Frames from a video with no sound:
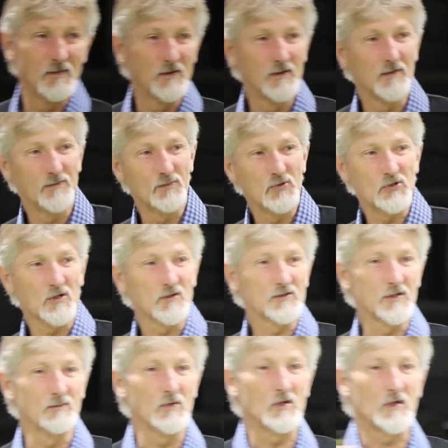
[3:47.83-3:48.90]
I'm sure
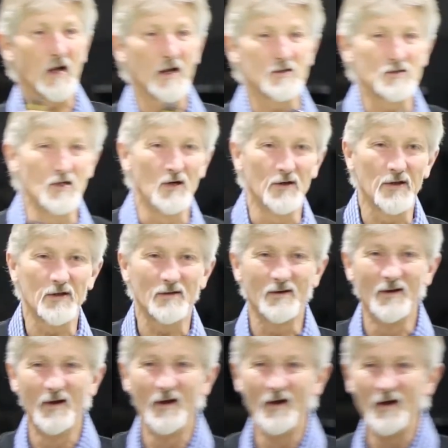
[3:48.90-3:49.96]
some of you guys know
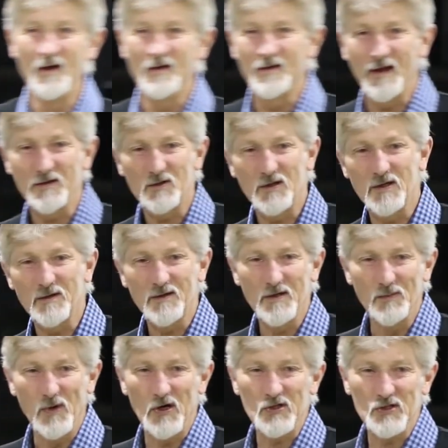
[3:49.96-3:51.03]
that
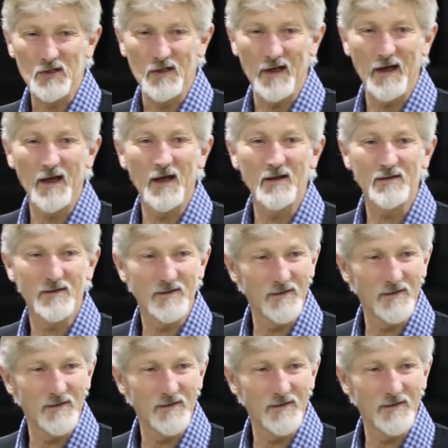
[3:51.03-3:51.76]
commercial aid,